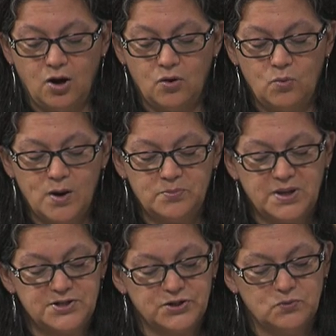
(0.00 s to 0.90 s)
Oh, what
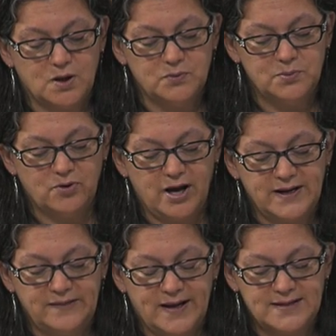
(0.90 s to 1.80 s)
pleasure while we
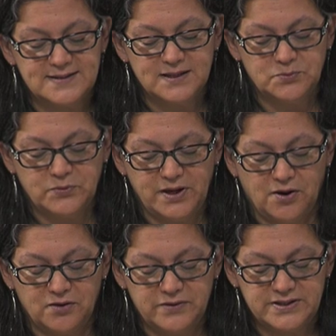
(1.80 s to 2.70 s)
brought in that slippery
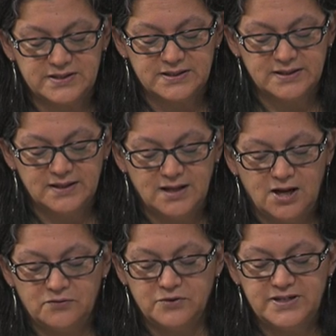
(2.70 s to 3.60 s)
harvest.
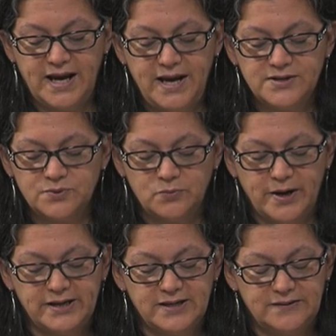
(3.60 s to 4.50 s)
For days we
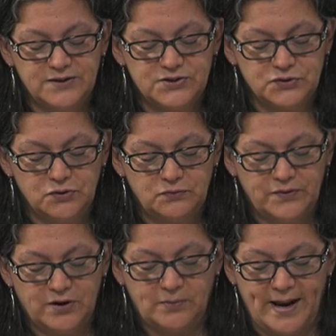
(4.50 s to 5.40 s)
waded in the surf
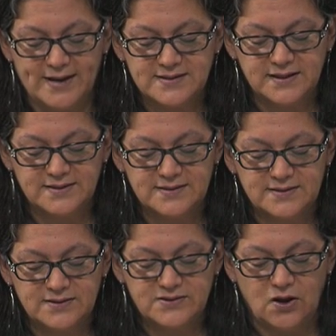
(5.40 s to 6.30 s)
with our
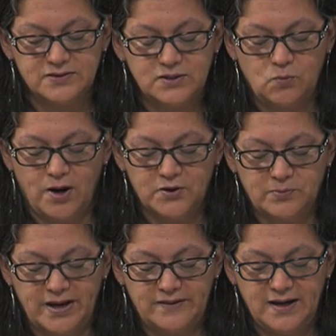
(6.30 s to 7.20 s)
baskets, salty water
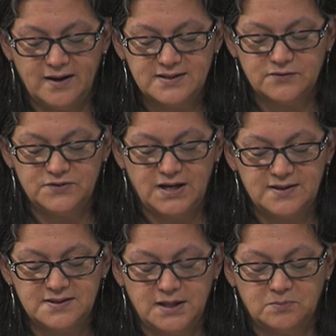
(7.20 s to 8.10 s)
bathing us of
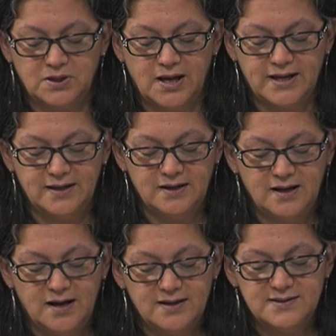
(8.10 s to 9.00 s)
dust and blood,
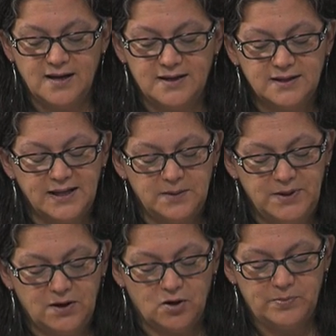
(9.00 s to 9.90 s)
sun
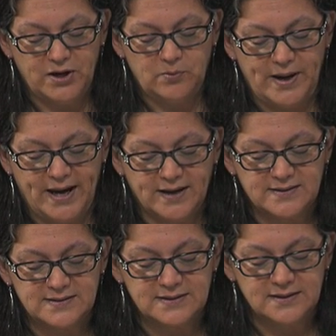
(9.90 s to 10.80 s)
claiming our bare
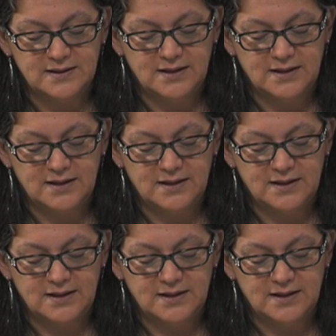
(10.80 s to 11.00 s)
backs.